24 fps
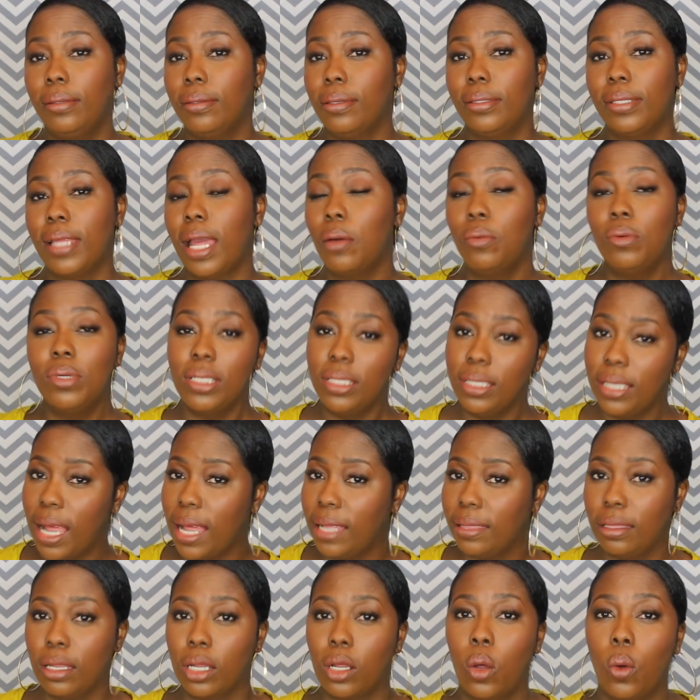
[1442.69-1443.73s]
That was
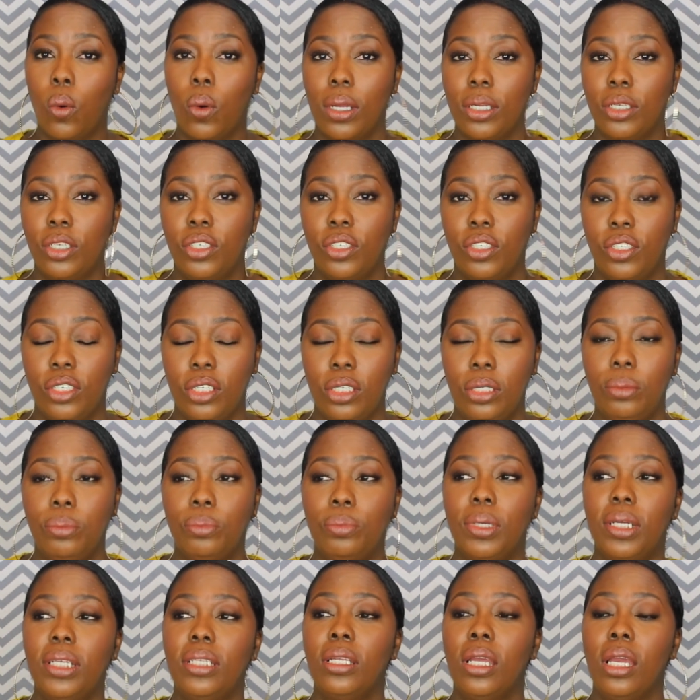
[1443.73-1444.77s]
not the question.
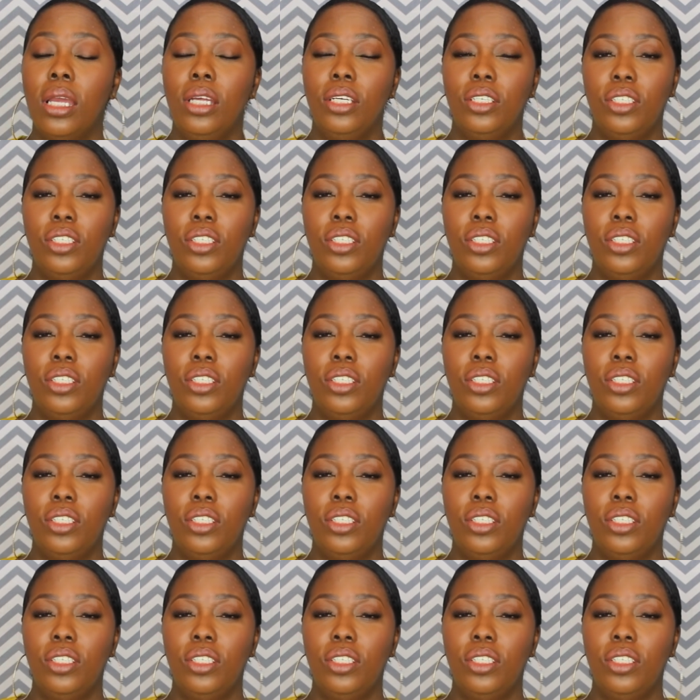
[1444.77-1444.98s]
But